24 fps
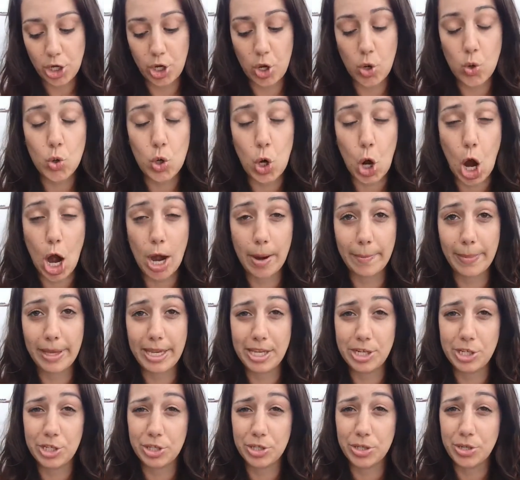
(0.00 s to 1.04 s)
no
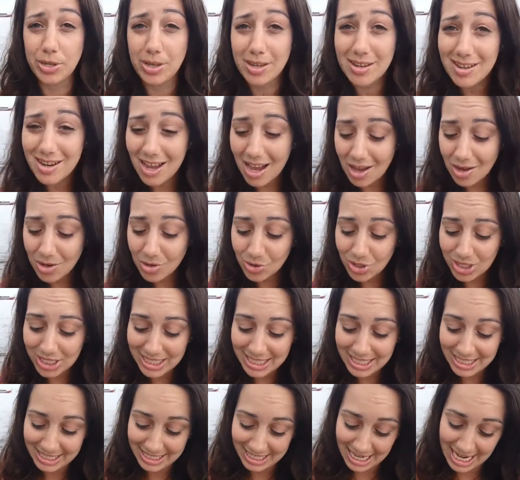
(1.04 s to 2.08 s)
garbage, no
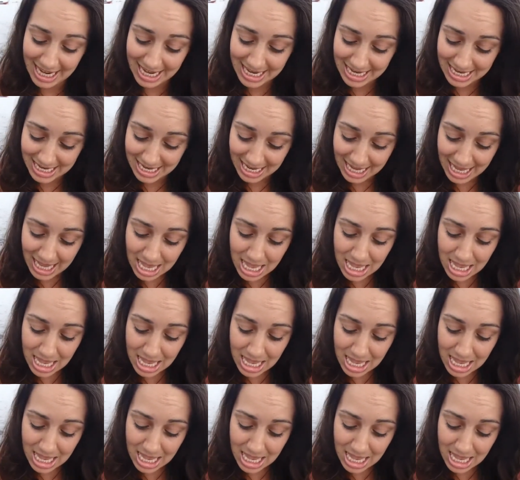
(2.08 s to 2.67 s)
sink,